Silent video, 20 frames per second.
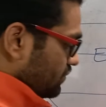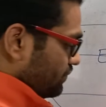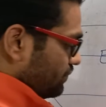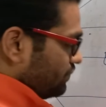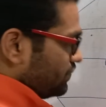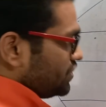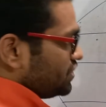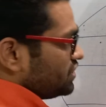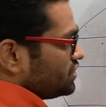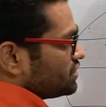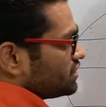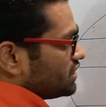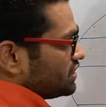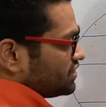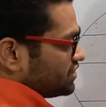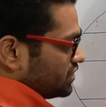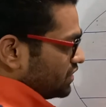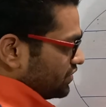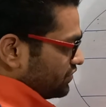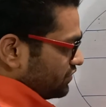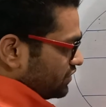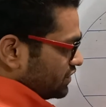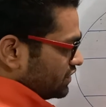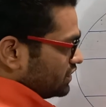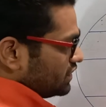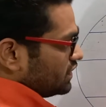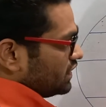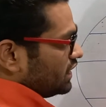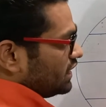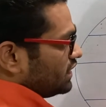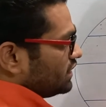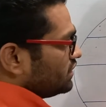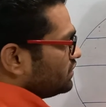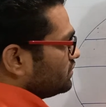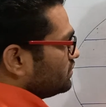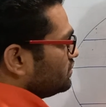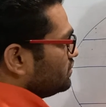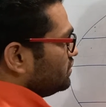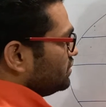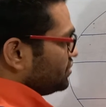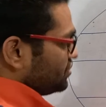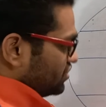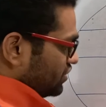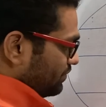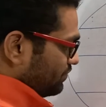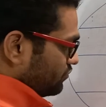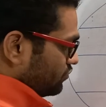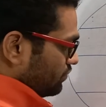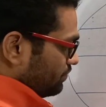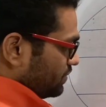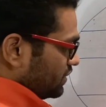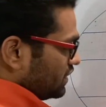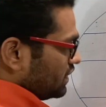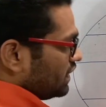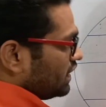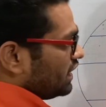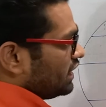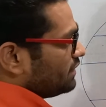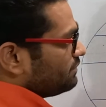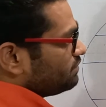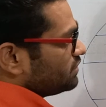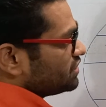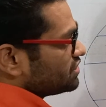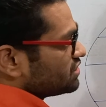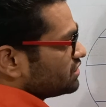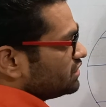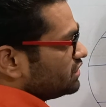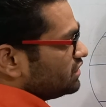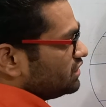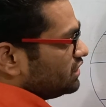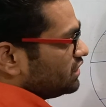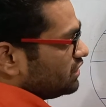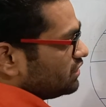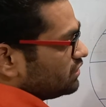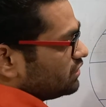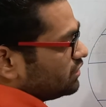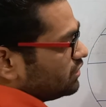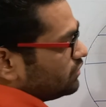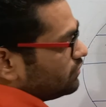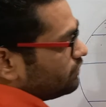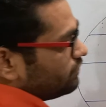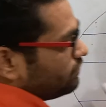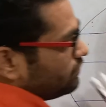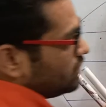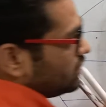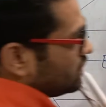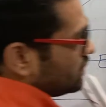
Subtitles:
which is concentrated at this subtropical high pressure area will